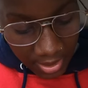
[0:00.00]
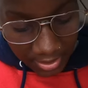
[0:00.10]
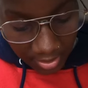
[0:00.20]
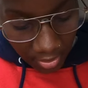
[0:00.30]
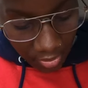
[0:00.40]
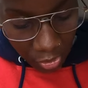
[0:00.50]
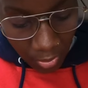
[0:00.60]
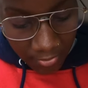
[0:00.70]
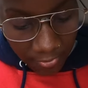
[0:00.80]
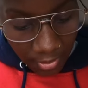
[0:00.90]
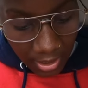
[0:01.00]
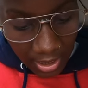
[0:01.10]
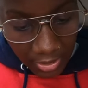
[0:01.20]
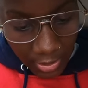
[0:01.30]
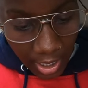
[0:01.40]
distance, whatever you
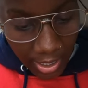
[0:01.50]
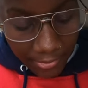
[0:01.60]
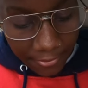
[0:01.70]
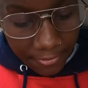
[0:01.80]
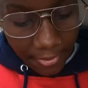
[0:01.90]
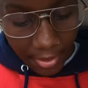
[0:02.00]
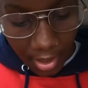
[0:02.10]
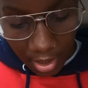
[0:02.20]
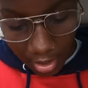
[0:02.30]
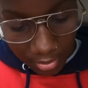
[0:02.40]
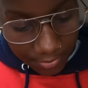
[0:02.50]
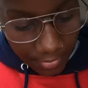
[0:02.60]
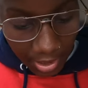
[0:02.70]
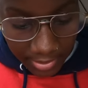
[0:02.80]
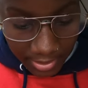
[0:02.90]
need, your kind of
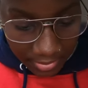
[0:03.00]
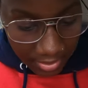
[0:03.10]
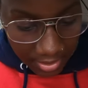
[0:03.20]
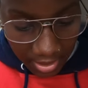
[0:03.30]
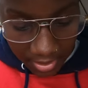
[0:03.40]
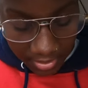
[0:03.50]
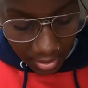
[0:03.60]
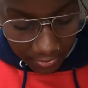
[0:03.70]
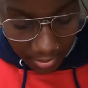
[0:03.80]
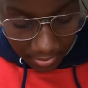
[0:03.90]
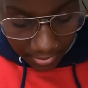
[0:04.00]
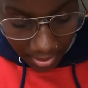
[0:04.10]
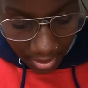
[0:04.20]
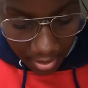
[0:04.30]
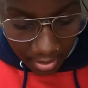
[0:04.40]
identity and stuff like
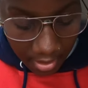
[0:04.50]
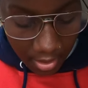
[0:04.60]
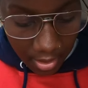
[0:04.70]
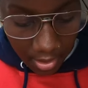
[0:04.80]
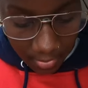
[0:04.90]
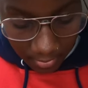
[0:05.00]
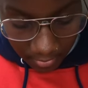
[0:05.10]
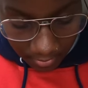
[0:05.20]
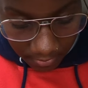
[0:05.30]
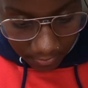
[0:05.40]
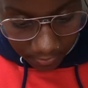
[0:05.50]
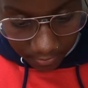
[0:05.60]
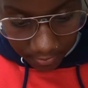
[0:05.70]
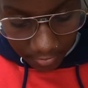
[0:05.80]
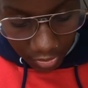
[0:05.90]
that. Um,
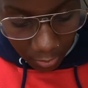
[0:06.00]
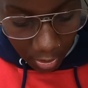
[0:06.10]
it's